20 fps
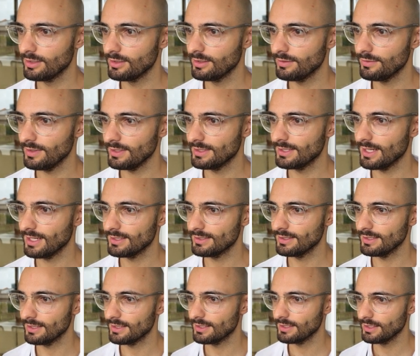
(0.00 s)

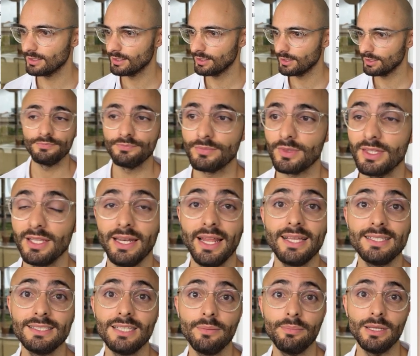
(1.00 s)
Fantastic. The
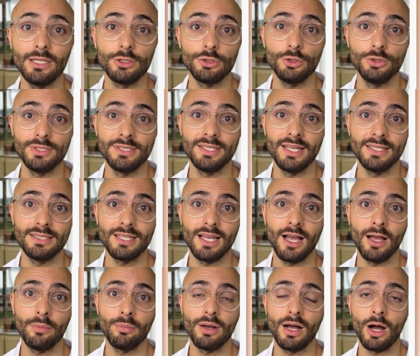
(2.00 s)
next step is to set
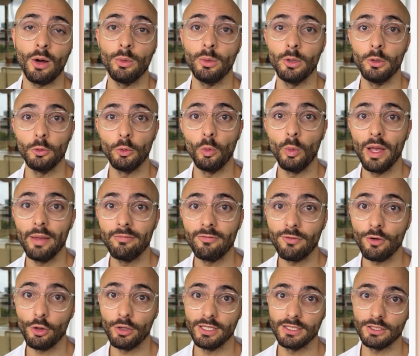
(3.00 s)
up our
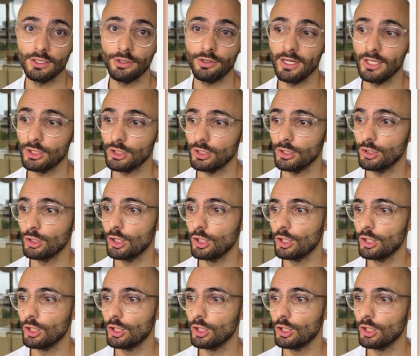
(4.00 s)
Webflow integration.